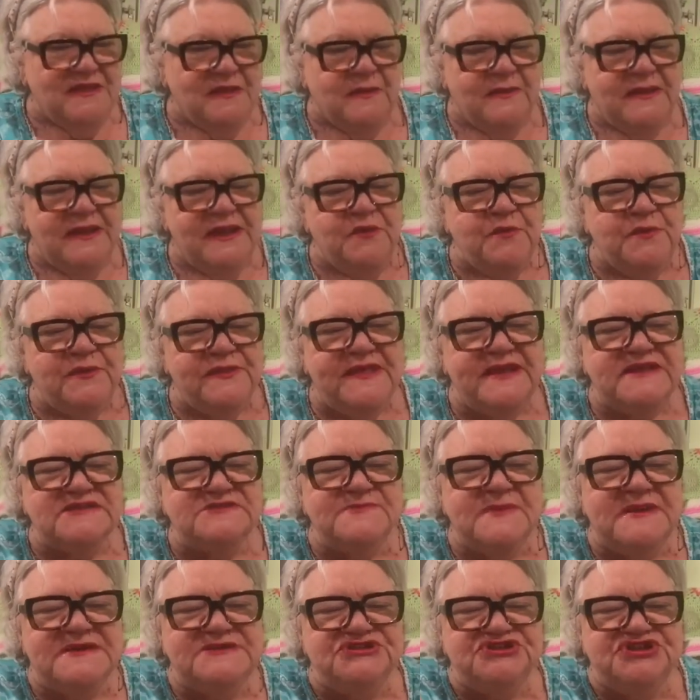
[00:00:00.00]
Anyway, that's
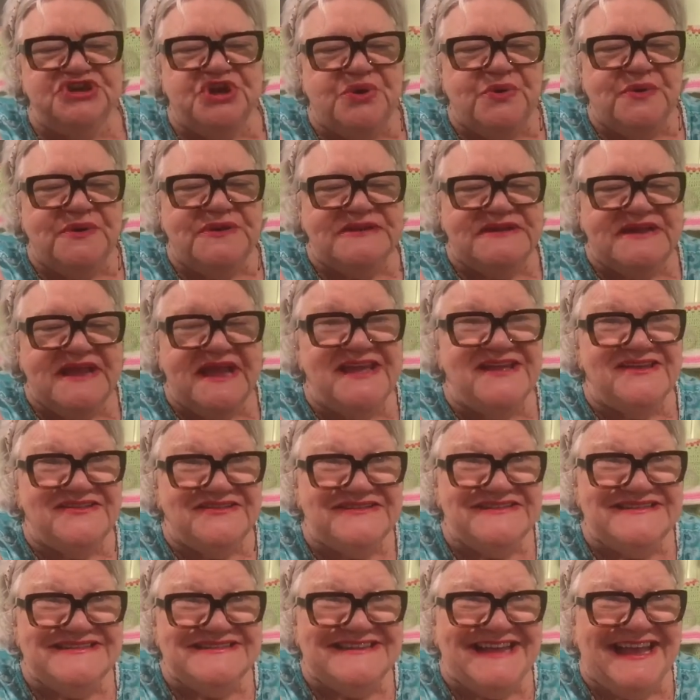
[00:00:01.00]
my show and tell
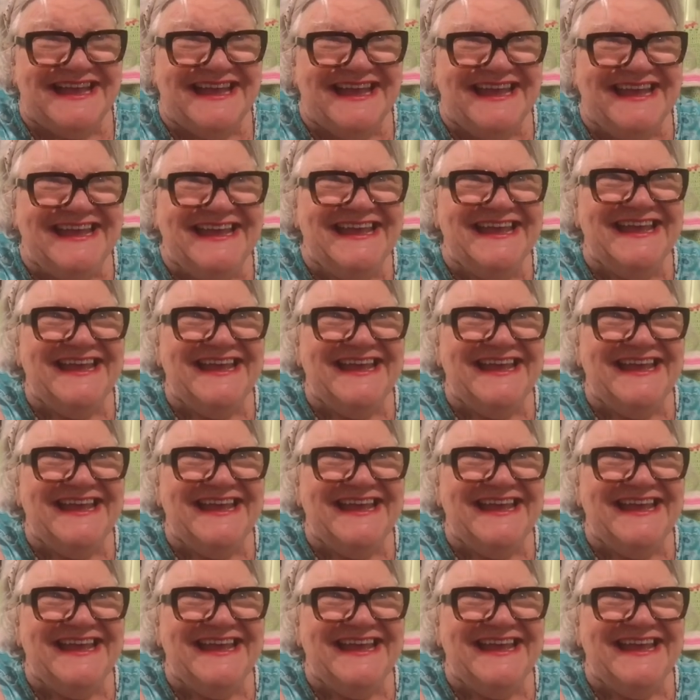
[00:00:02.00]
today.